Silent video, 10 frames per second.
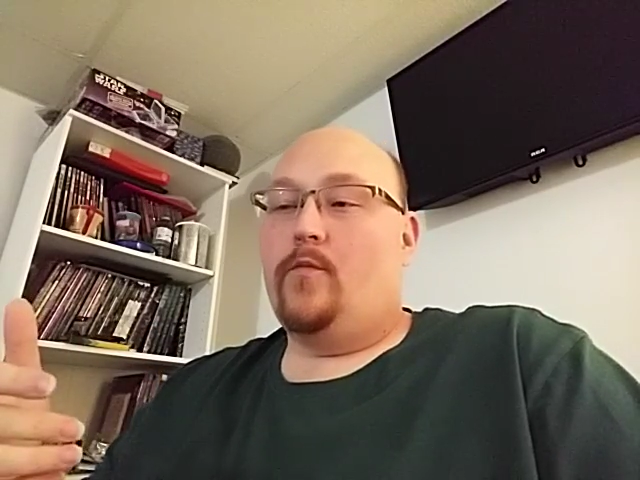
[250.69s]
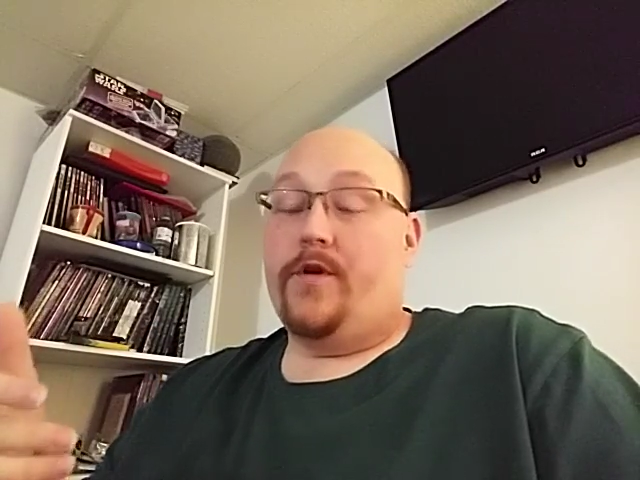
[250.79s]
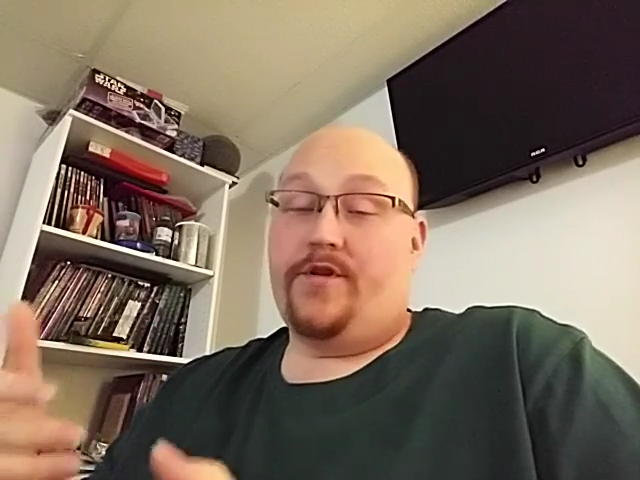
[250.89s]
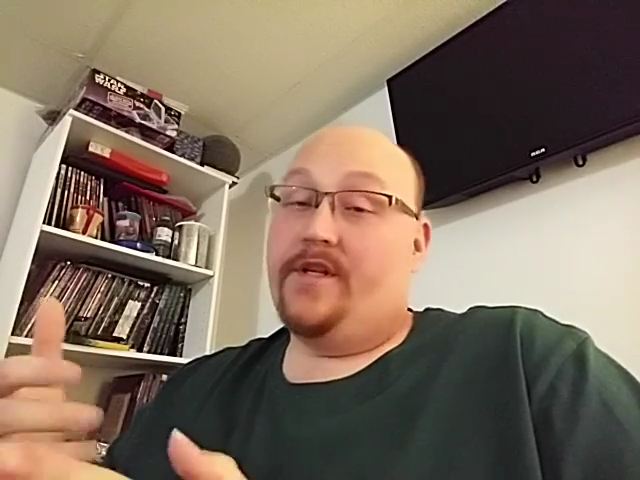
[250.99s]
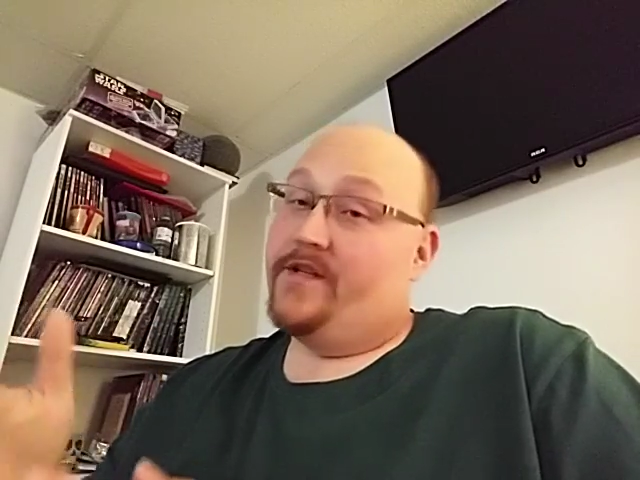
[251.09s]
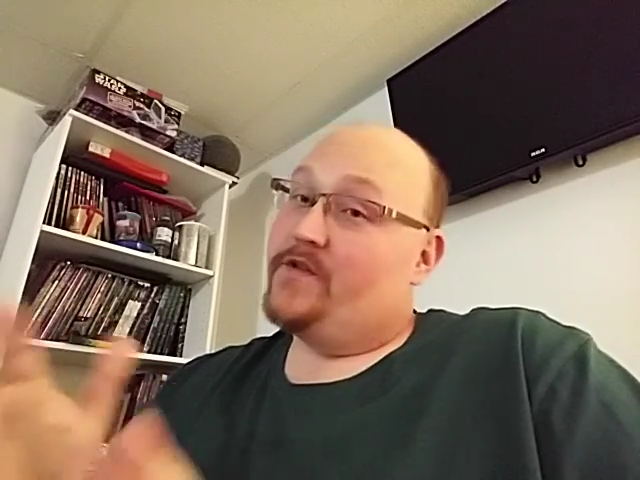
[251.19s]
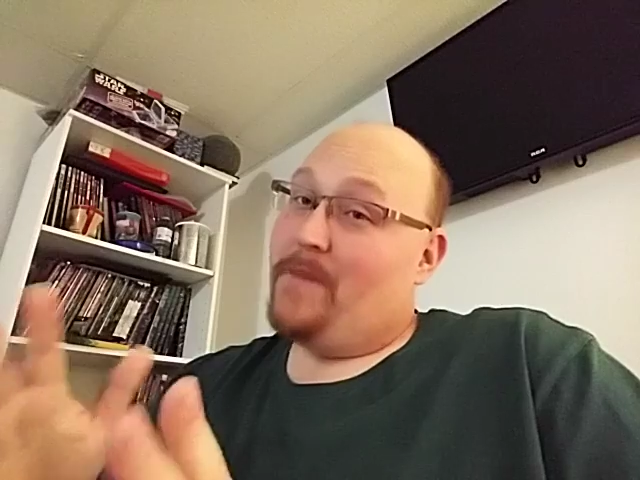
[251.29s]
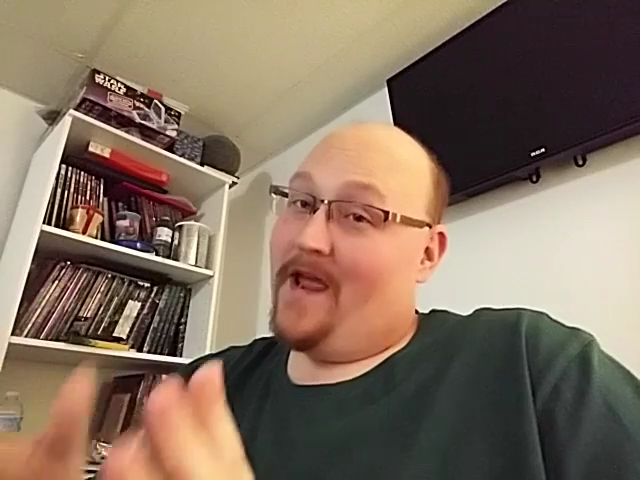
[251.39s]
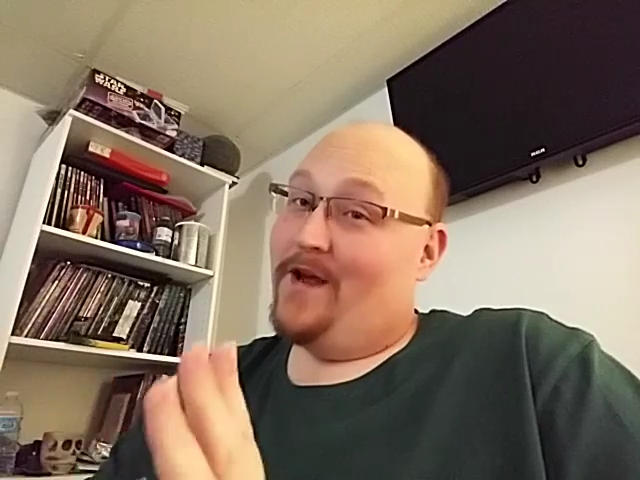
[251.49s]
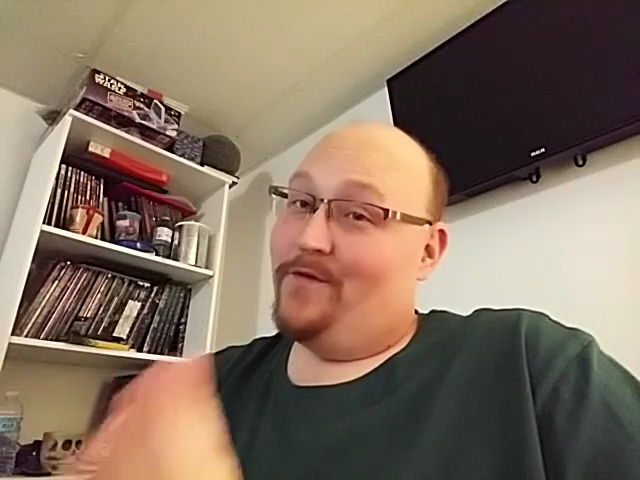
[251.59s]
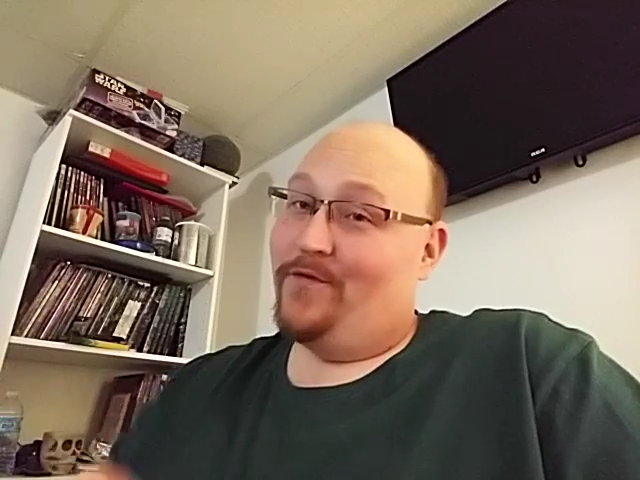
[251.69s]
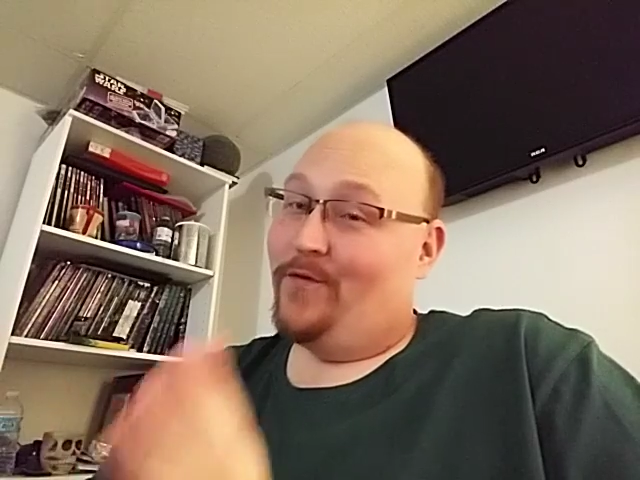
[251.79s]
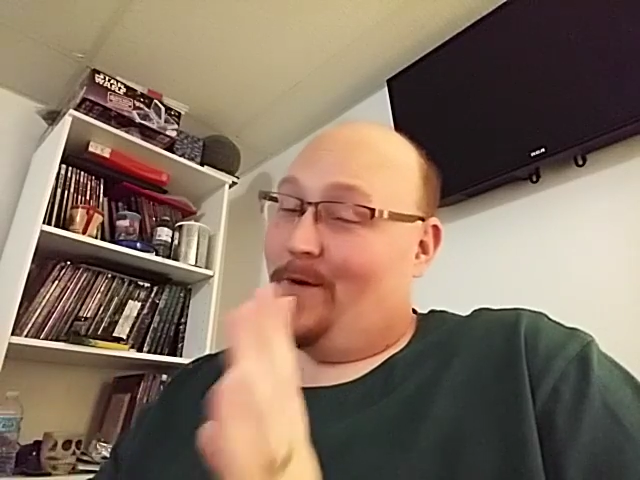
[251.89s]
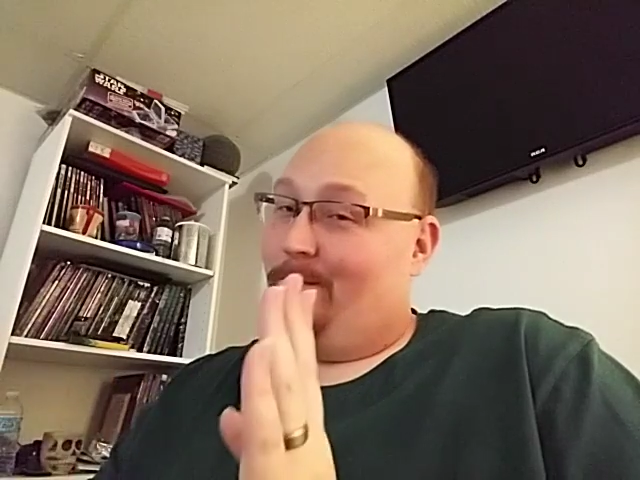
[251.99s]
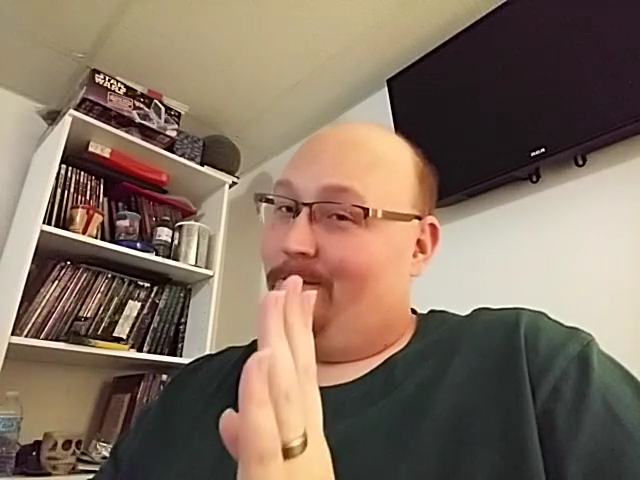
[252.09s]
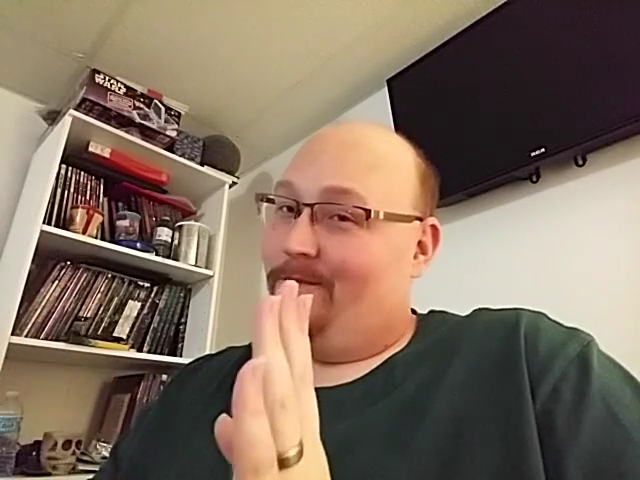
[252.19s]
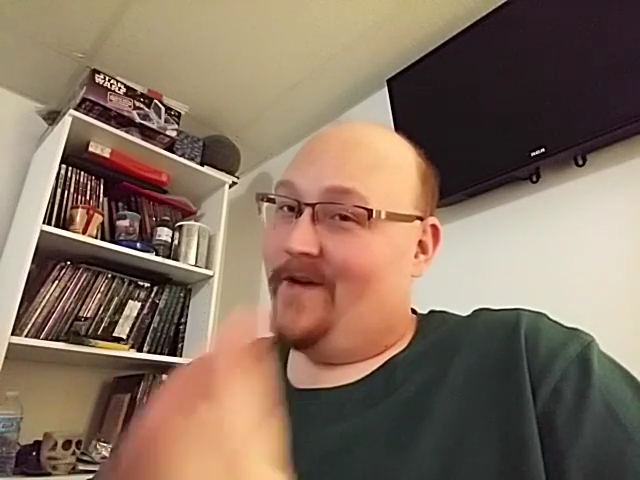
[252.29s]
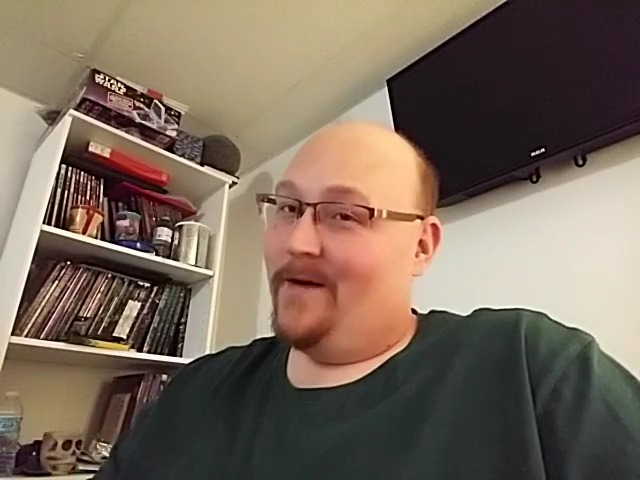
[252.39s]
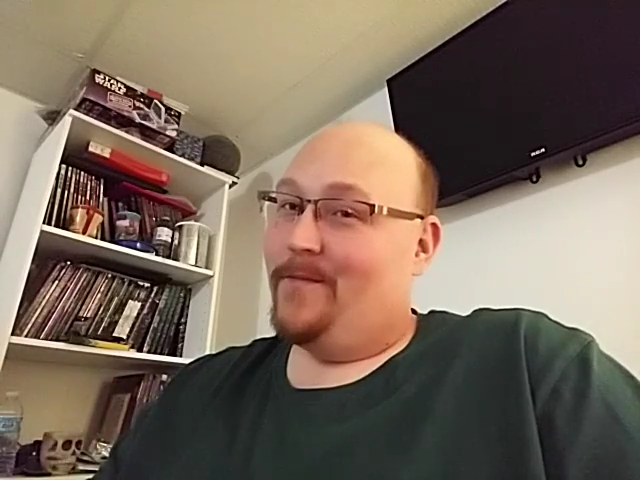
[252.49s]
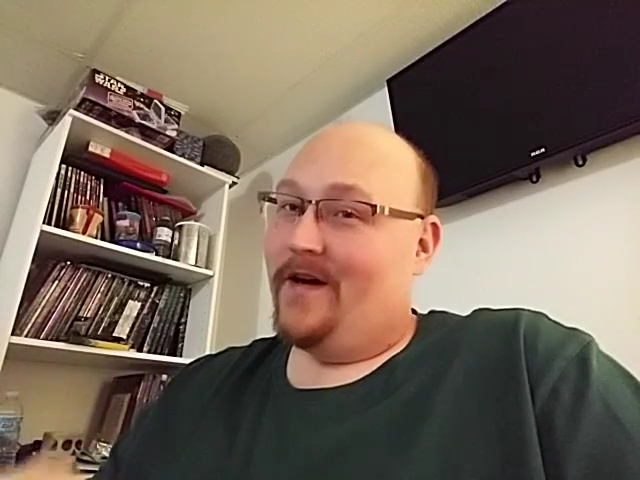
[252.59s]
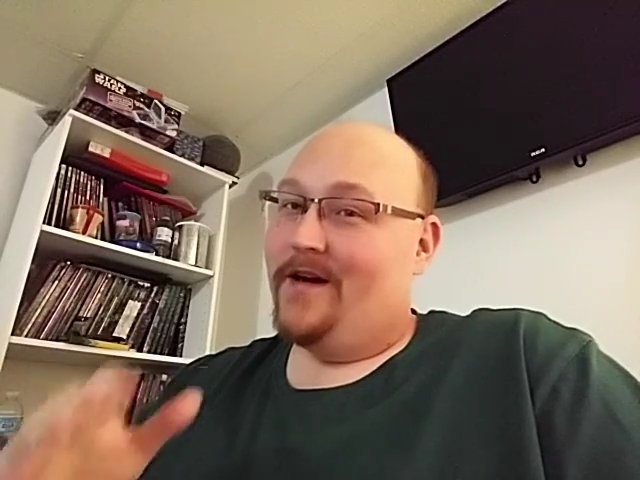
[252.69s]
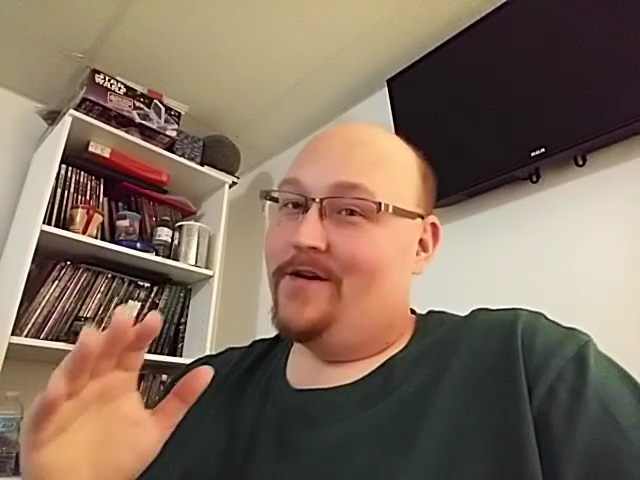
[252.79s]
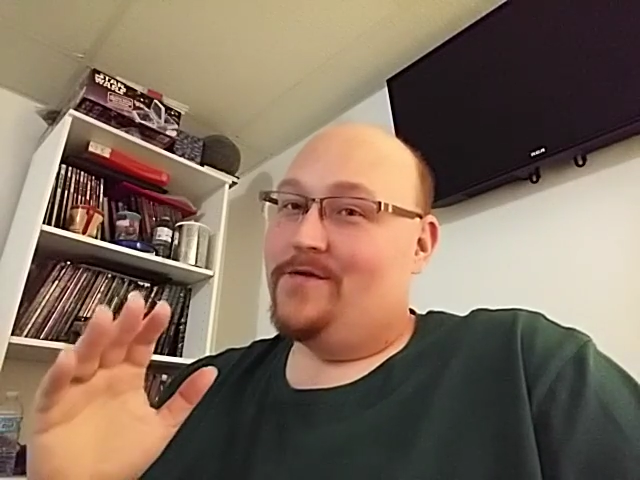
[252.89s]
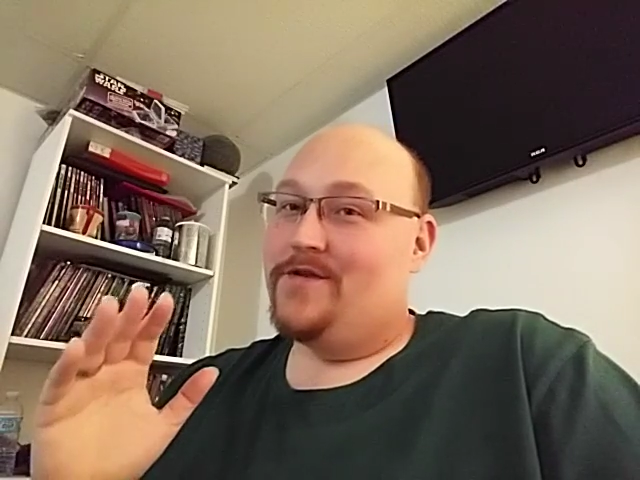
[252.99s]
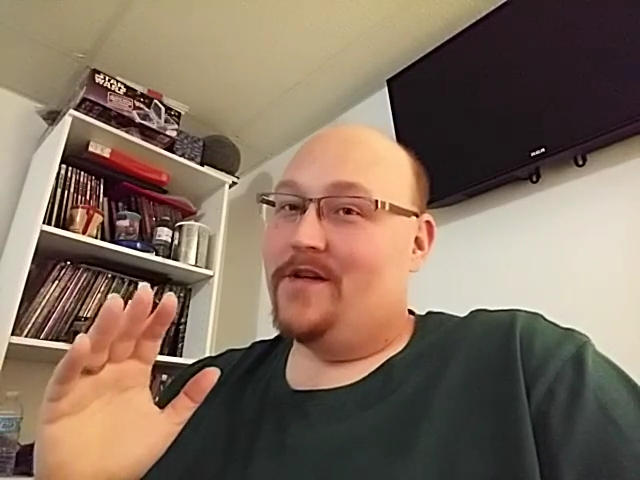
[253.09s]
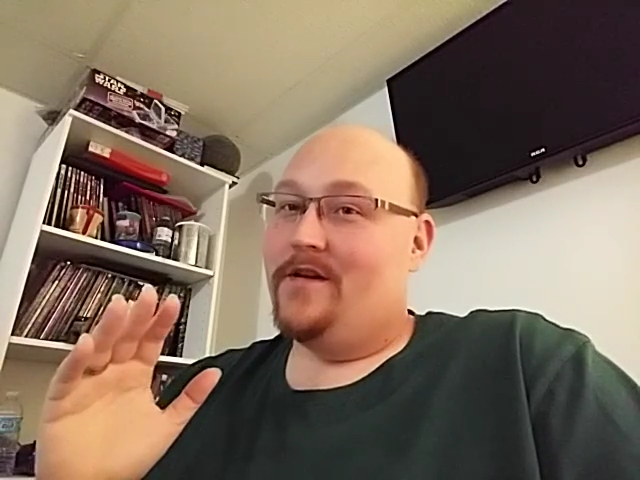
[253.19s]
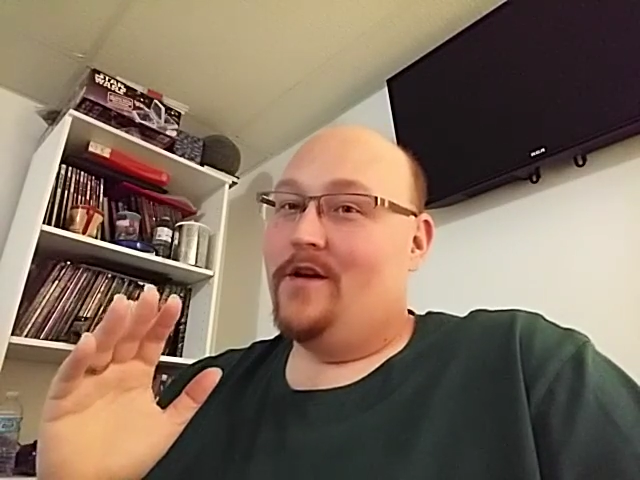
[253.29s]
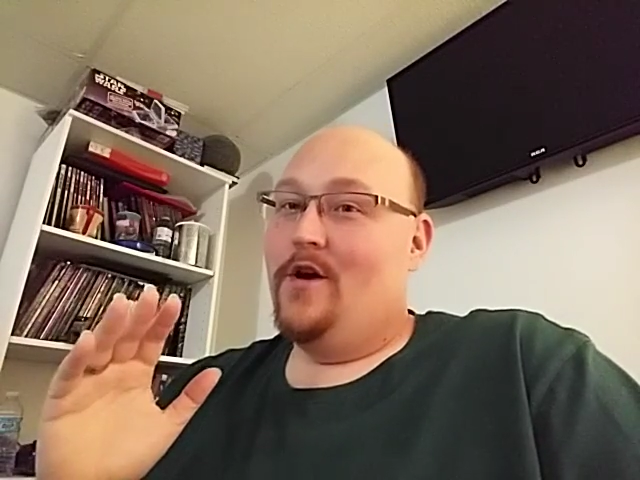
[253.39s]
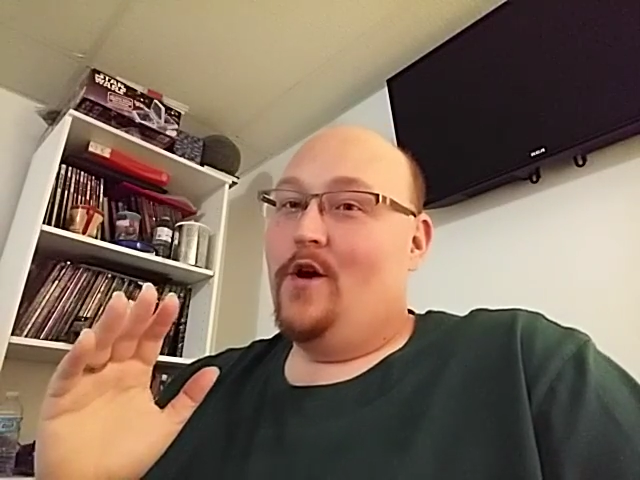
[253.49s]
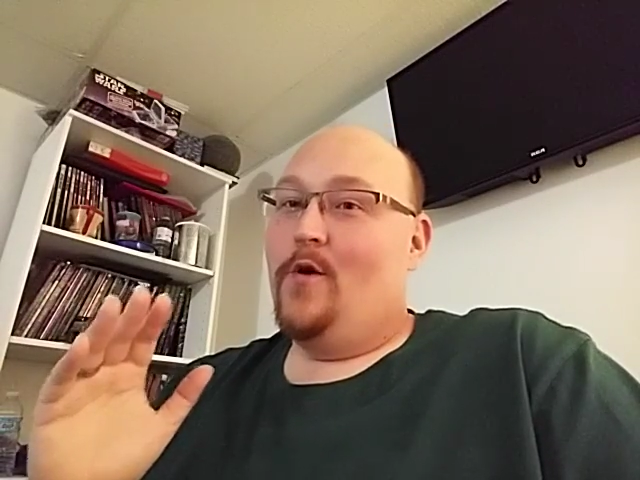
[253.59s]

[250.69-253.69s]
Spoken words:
which did span from vampires and